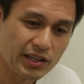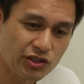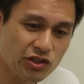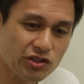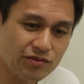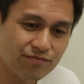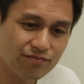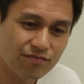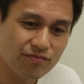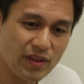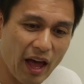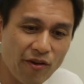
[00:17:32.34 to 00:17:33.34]
just
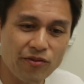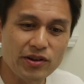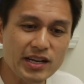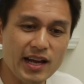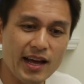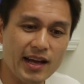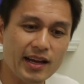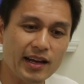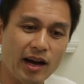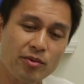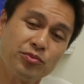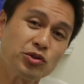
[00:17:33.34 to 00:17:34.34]
every day
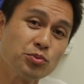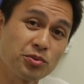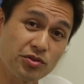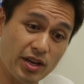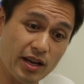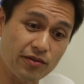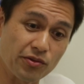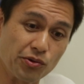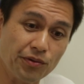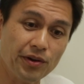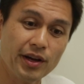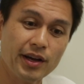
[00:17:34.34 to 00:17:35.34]
I'm super
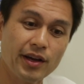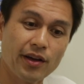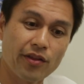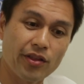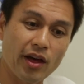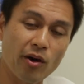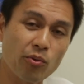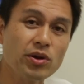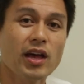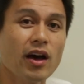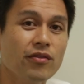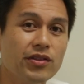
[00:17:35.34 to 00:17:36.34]
thankful that we
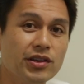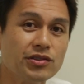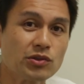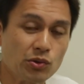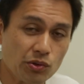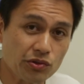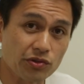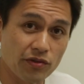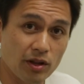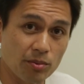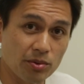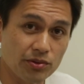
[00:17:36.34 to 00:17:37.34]
have these tools
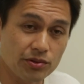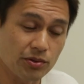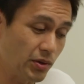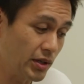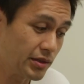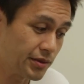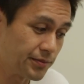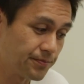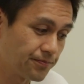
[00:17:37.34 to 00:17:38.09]
available to us.